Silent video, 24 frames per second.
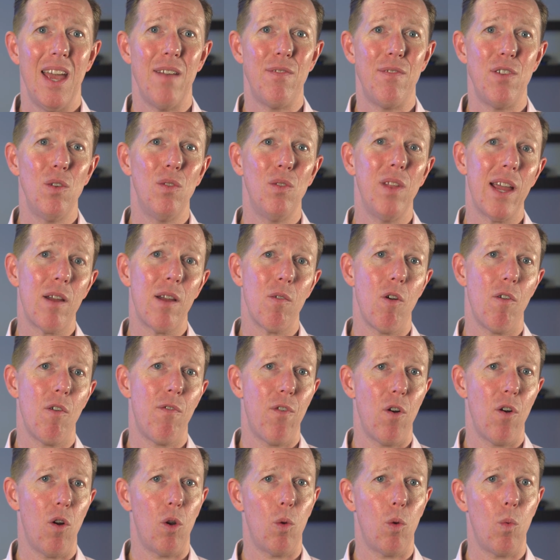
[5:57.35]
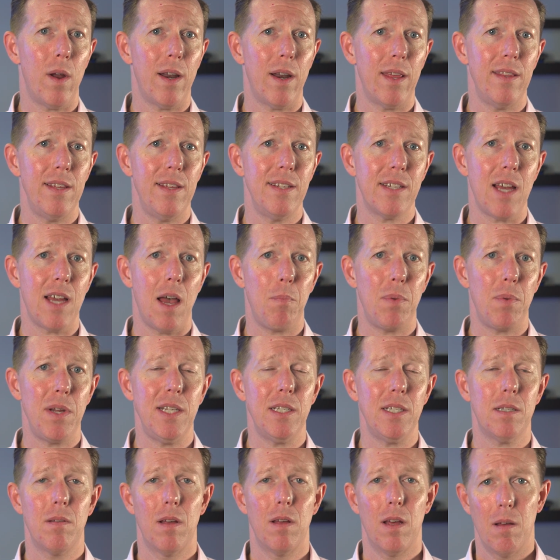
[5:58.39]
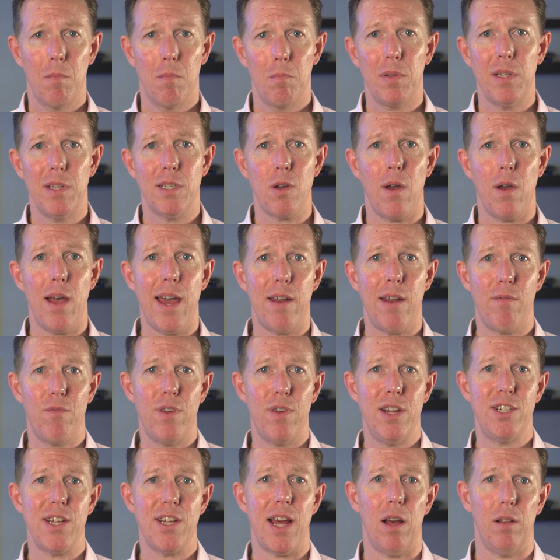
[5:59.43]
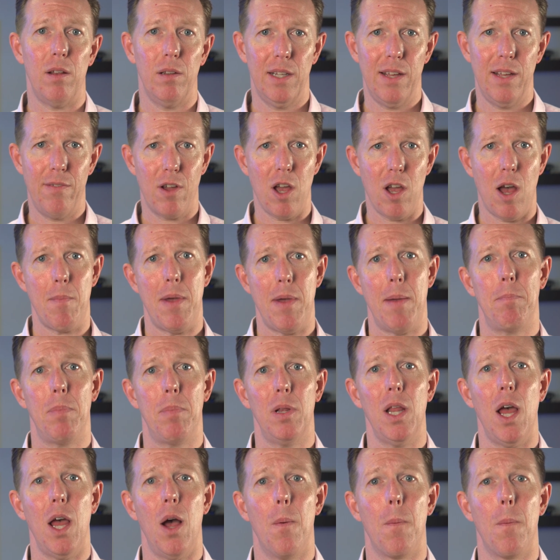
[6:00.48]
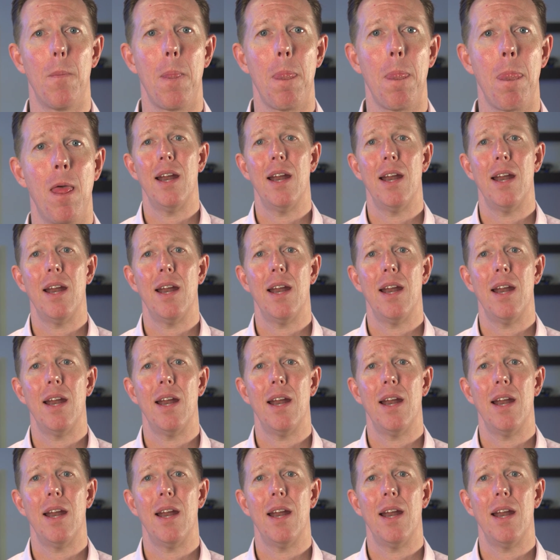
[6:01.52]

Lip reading: If you'd like a referral to one of these companies, please go ahead and reach out, leave a comment below.